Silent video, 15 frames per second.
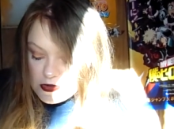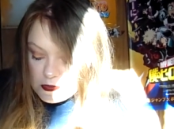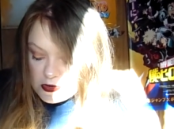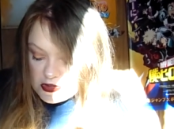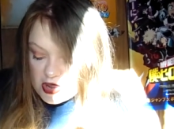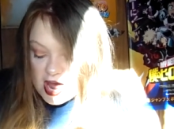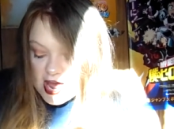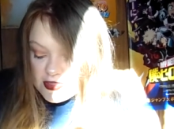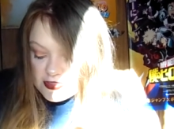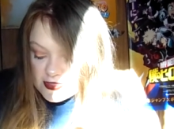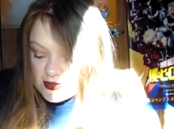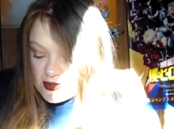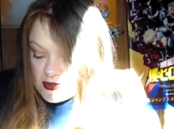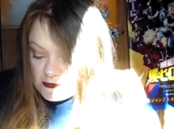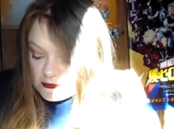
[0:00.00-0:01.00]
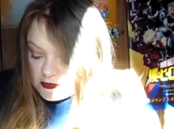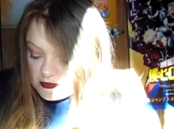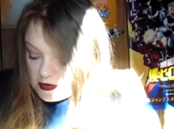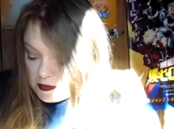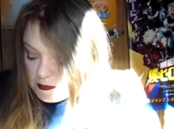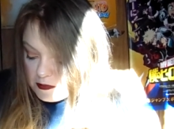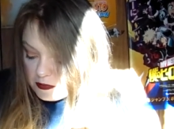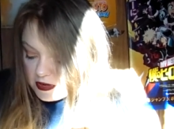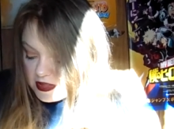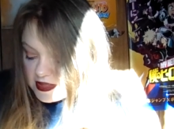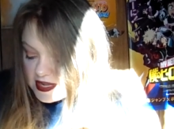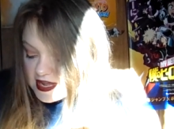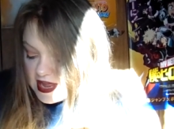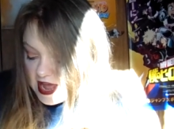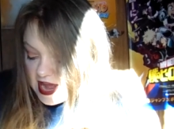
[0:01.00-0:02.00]
Which I thought was a
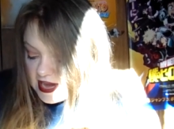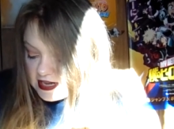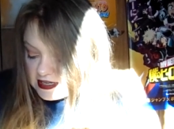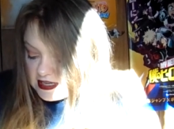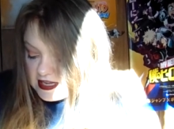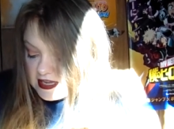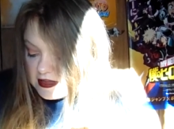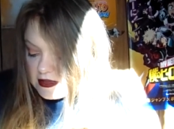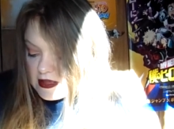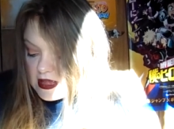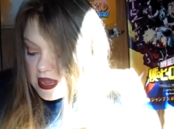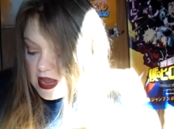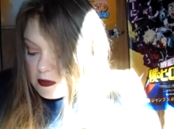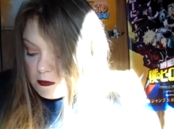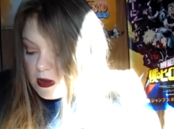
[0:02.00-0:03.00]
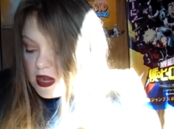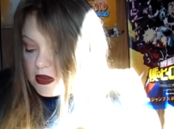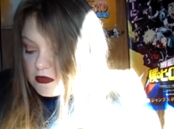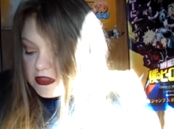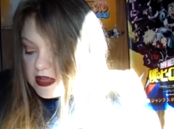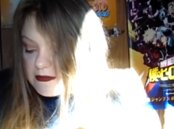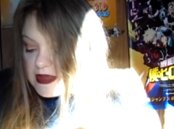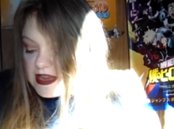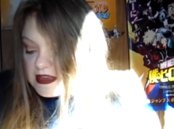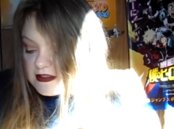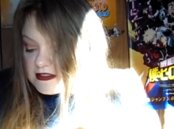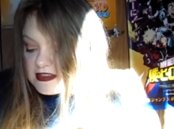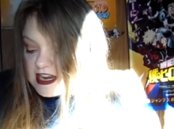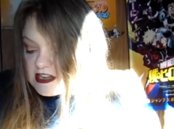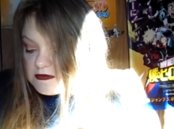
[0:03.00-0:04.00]
brilliant idea, and why don't they make
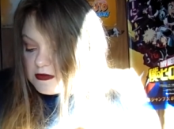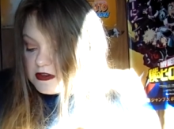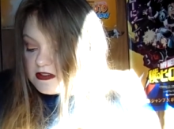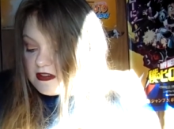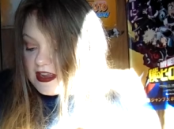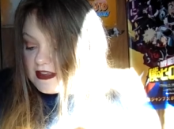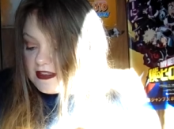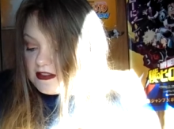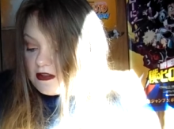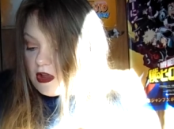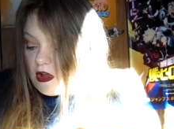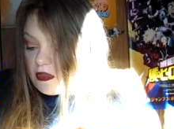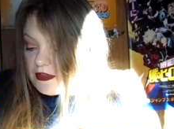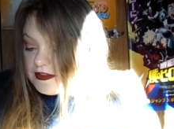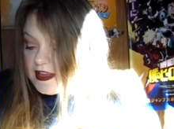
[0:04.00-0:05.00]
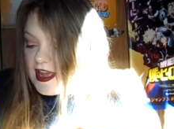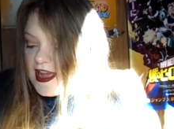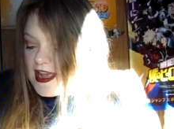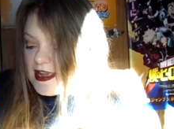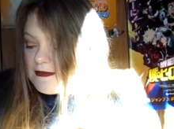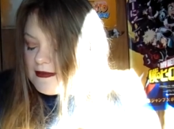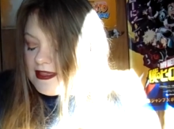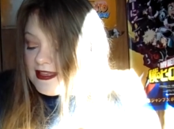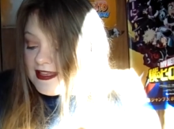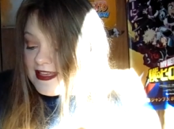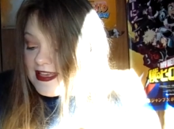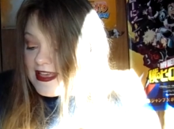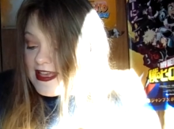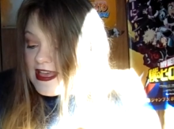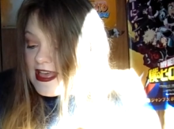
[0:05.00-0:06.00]
sketchbooks like this all the time?
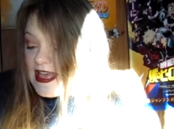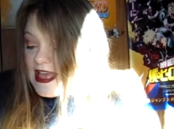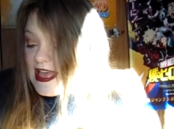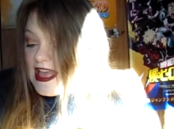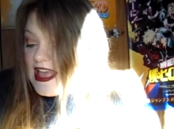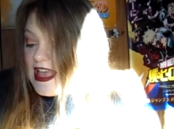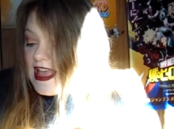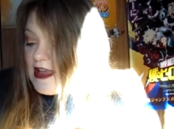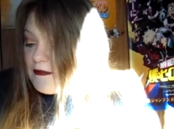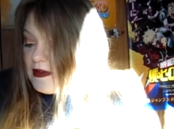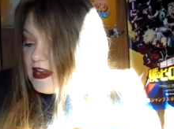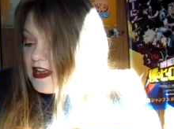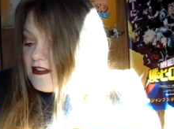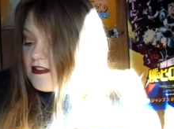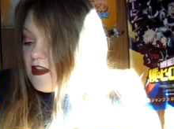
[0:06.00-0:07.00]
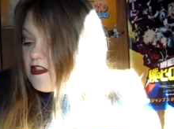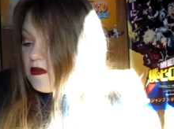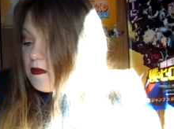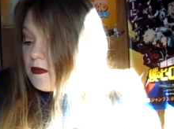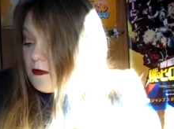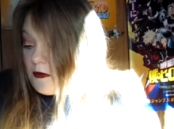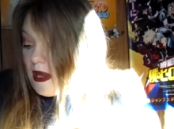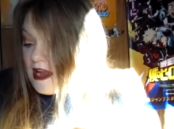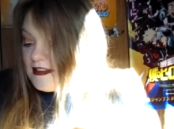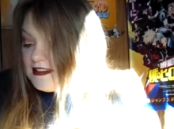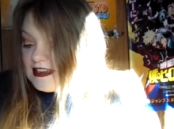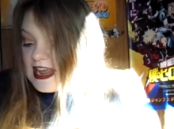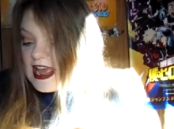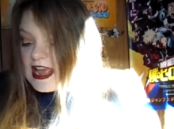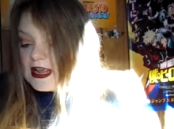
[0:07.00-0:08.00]
And when I saw the
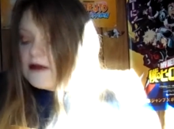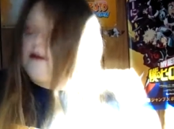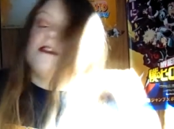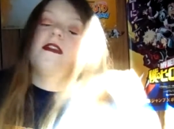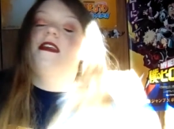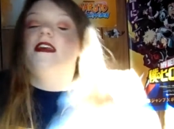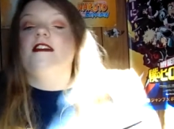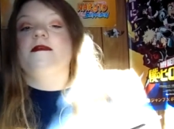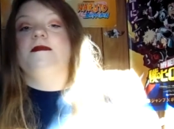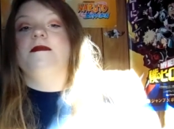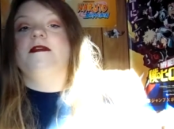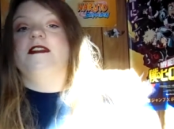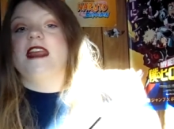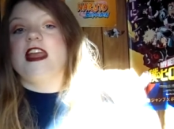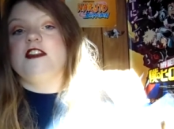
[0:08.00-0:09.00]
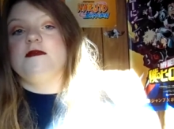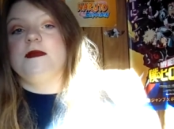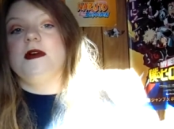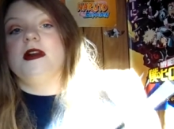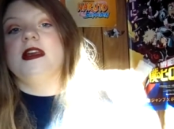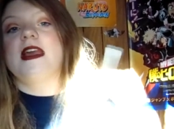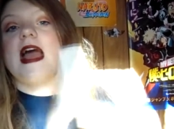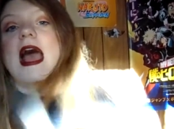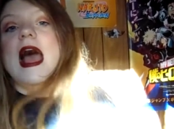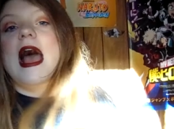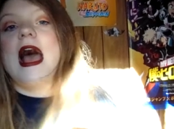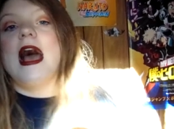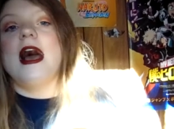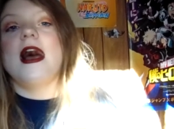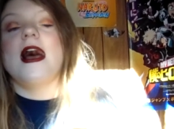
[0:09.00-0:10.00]
price tag for this sketchbook,
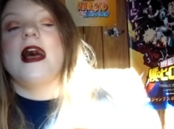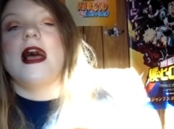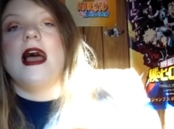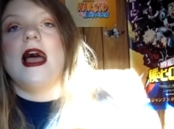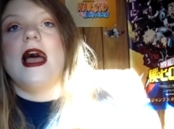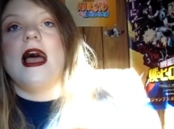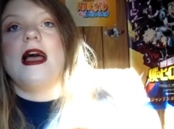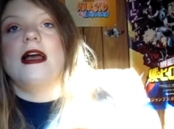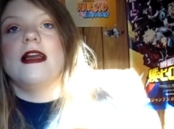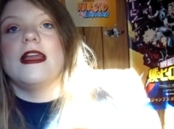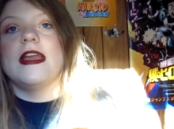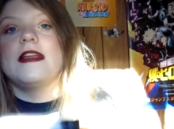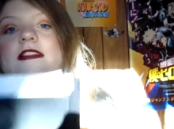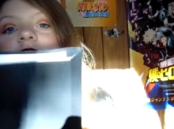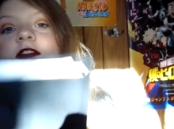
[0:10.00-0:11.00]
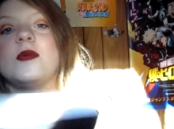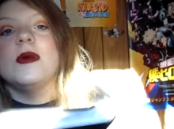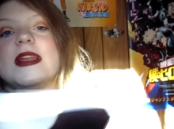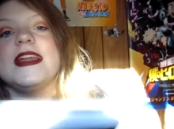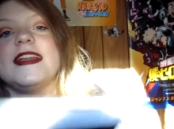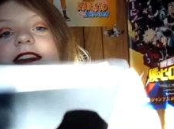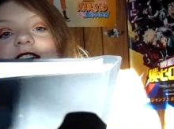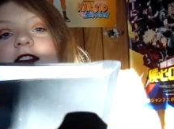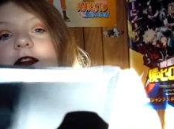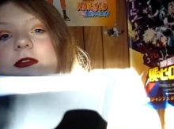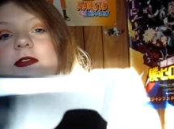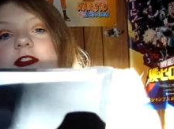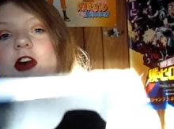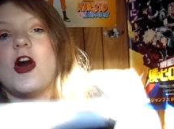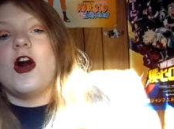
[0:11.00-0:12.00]
it's
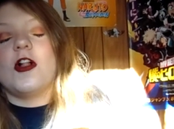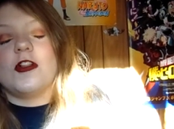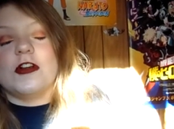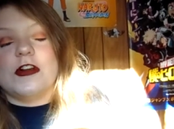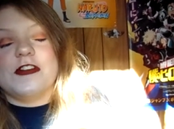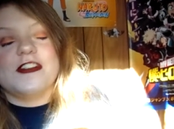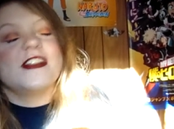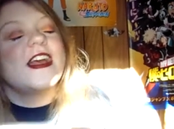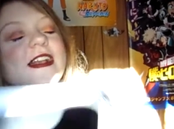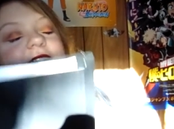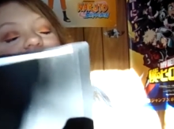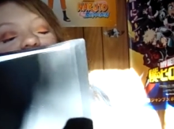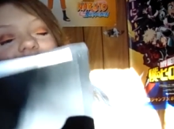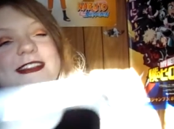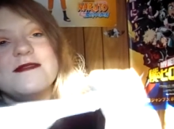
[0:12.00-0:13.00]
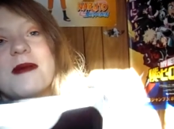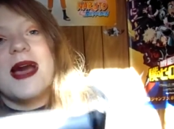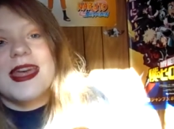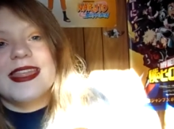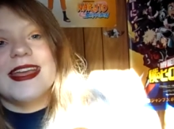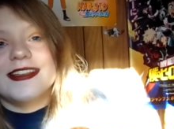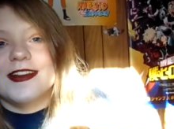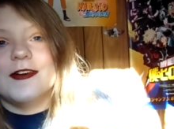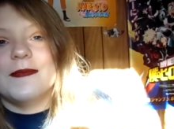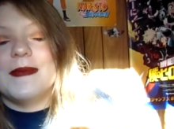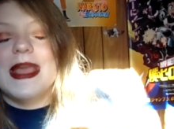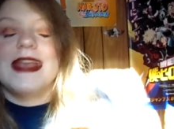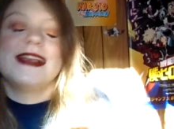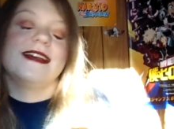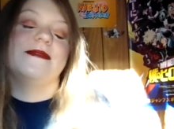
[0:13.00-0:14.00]
$22, and I see why they don't
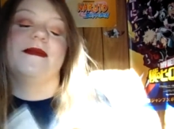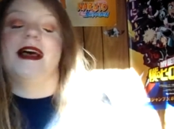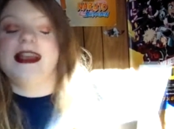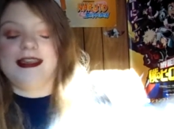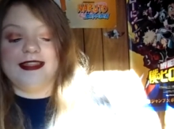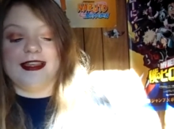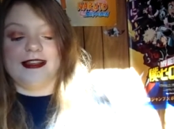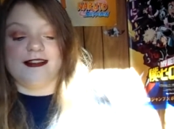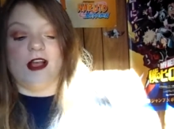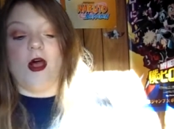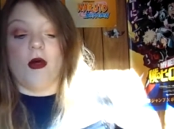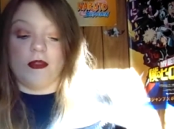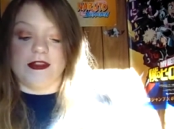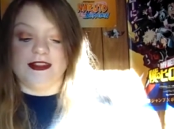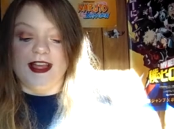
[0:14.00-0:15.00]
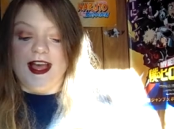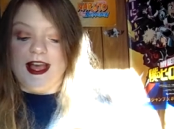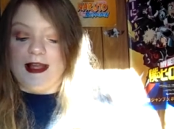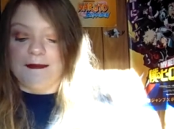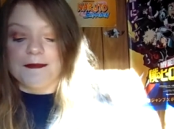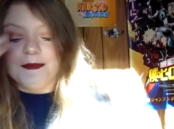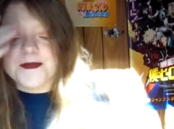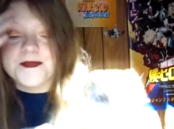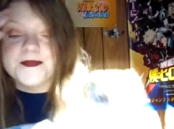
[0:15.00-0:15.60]
make them like this all the time.